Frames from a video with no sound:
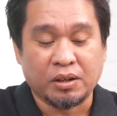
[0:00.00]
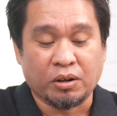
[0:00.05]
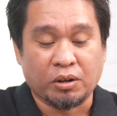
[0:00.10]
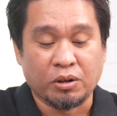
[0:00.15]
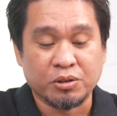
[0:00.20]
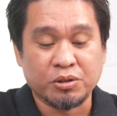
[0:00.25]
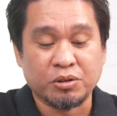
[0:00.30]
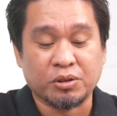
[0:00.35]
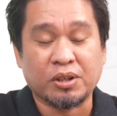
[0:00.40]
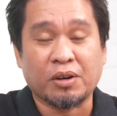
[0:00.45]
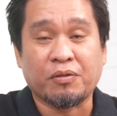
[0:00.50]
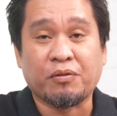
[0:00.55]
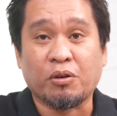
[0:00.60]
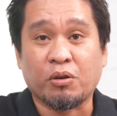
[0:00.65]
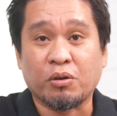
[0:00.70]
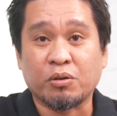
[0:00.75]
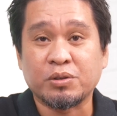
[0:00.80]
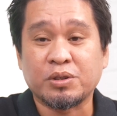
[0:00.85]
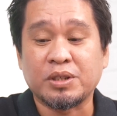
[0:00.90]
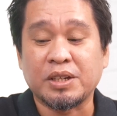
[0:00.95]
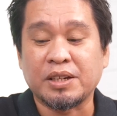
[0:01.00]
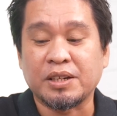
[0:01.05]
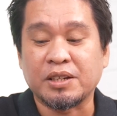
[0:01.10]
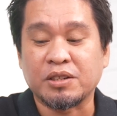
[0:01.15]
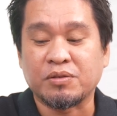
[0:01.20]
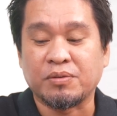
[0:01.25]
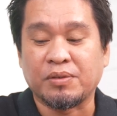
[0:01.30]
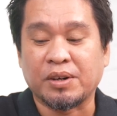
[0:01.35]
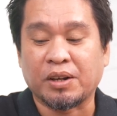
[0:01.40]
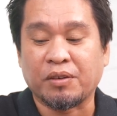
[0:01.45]
Also, the focusing
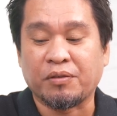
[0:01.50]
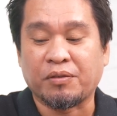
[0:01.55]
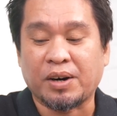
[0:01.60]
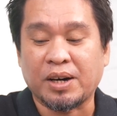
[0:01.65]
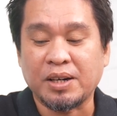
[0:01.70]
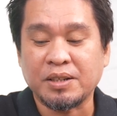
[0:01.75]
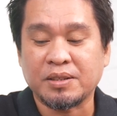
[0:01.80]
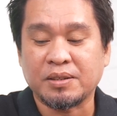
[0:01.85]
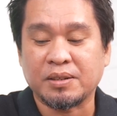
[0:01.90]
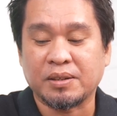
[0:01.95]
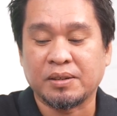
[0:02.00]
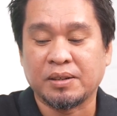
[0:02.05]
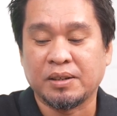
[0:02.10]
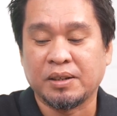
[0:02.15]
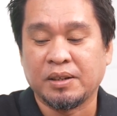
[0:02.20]
is very fast.